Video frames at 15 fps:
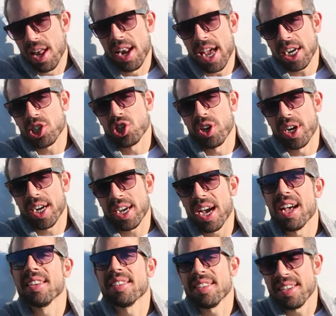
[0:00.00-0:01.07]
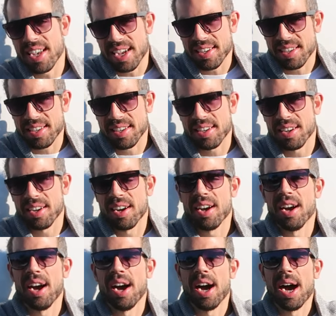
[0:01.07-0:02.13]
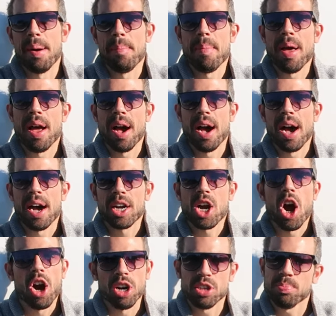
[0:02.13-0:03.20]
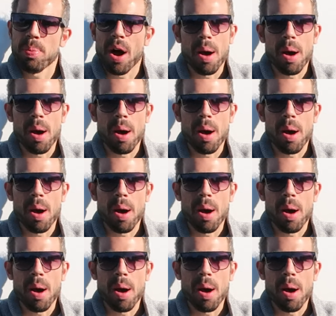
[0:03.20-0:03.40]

electric assist cars